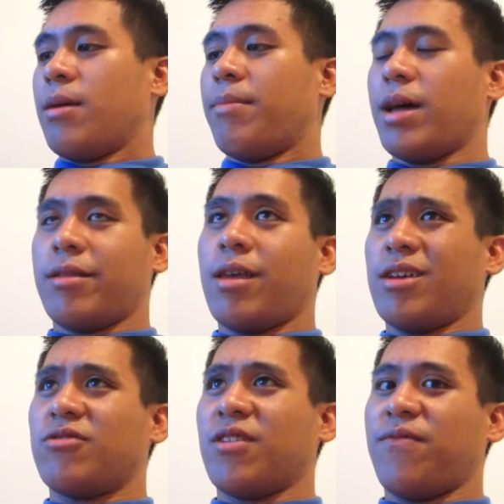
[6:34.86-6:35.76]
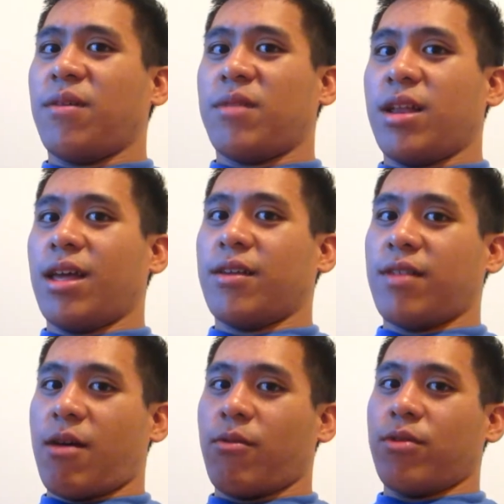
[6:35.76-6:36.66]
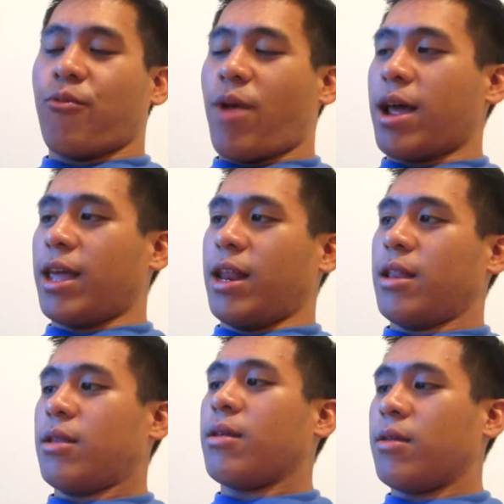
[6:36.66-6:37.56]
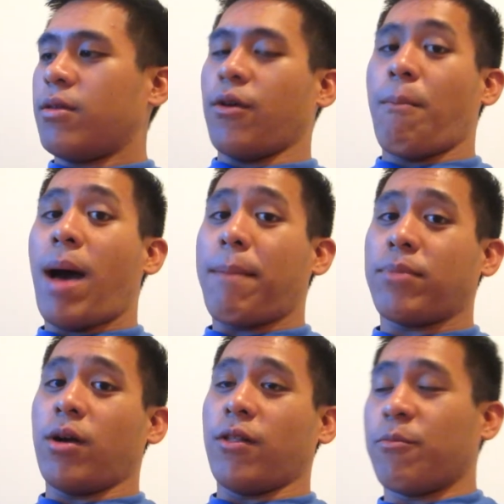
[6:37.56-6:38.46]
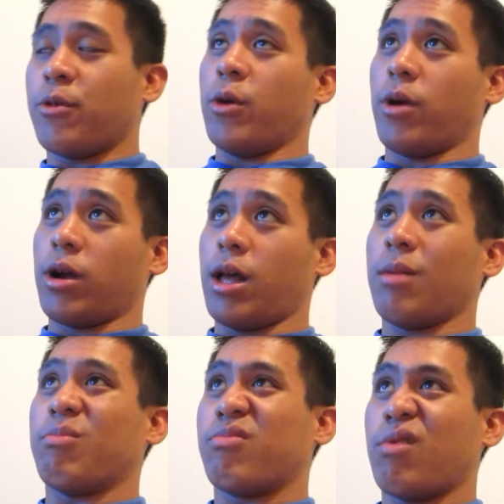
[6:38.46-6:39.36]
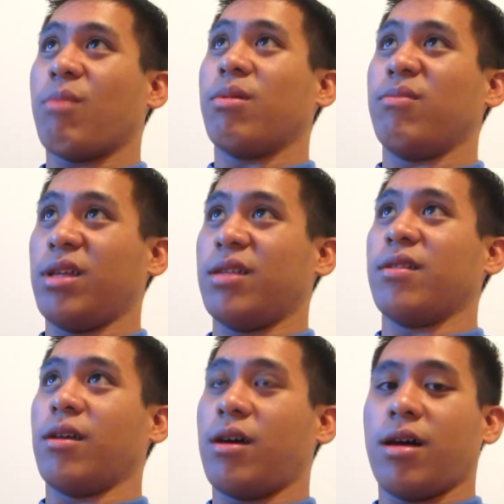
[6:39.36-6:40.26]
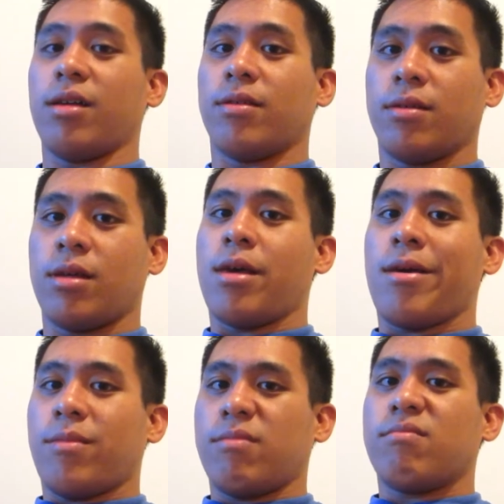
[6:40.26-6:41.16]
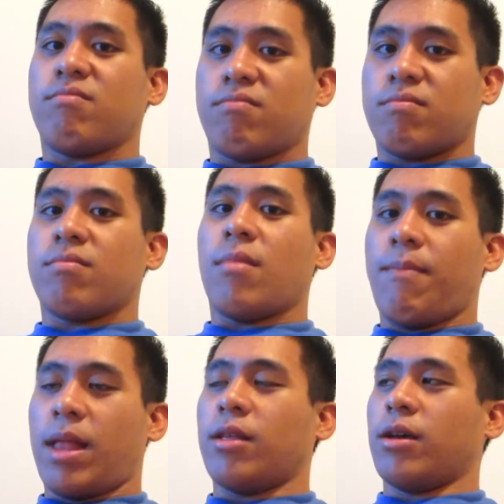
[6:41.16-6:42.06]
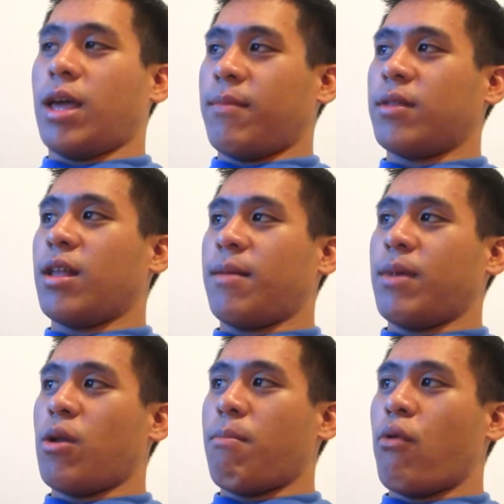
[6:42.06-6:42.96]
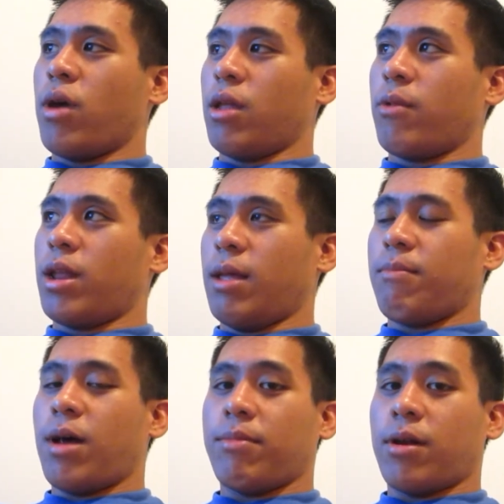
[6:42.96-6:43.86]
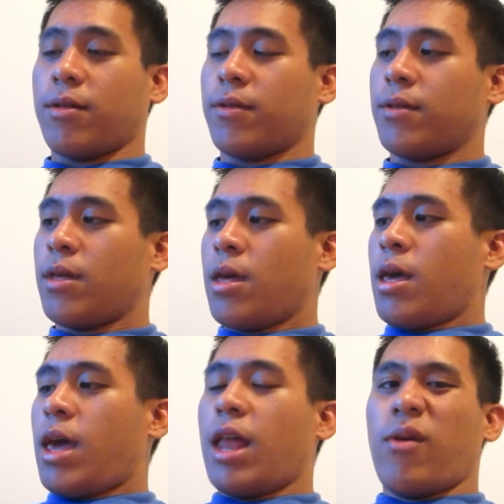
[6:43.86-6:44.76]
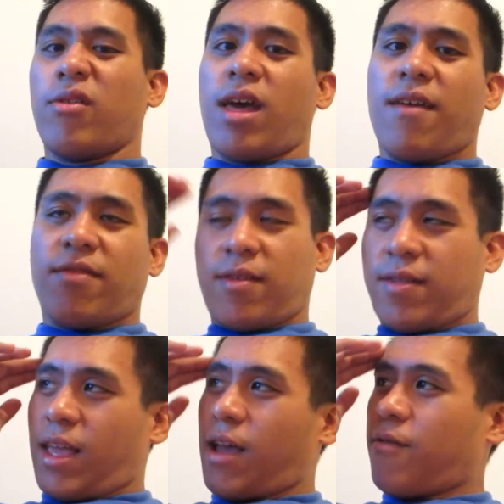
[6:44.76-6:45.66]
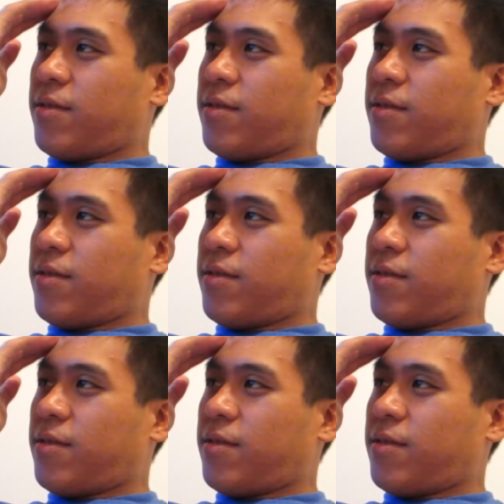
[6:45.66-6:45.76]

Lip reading: But I should have filmed today because I was rocking it. So Pop-Tarts pre-workout probably is the cause. My mental game is going to be on point when I eat Pop-Tarts. Anyway, so I have this thing.